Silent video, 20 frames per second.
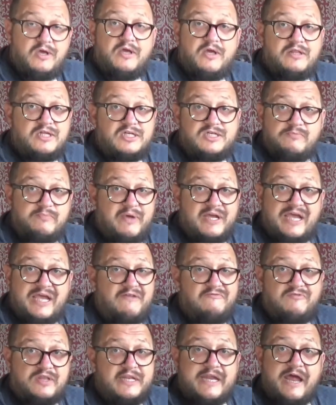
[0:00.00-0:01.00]
they should make
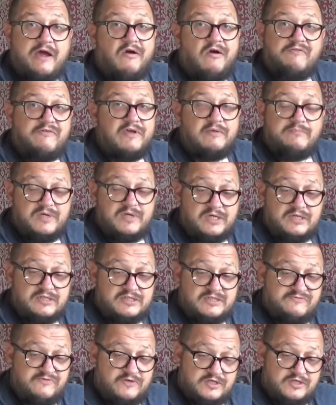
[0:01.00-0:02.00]
everything out of it because
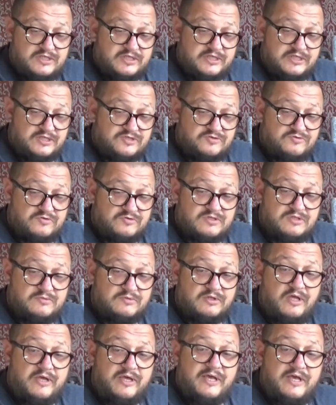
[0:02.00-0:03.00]
it's virtually indestructible.